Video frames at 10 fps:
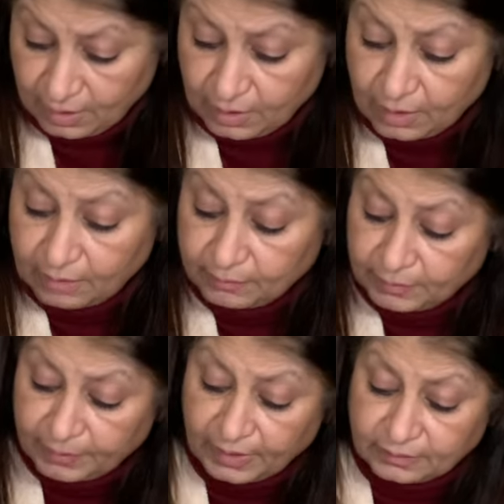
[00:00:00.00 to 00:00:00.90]
Um,
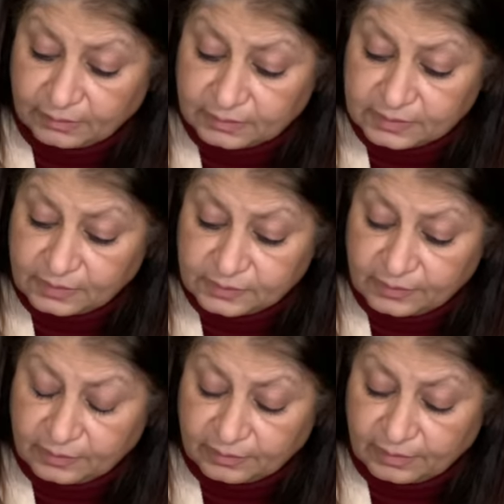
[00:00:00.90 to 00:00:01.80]
but it says
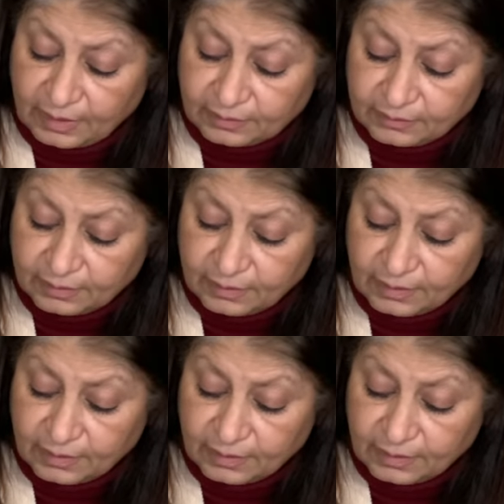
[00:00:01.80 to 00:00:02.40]
here that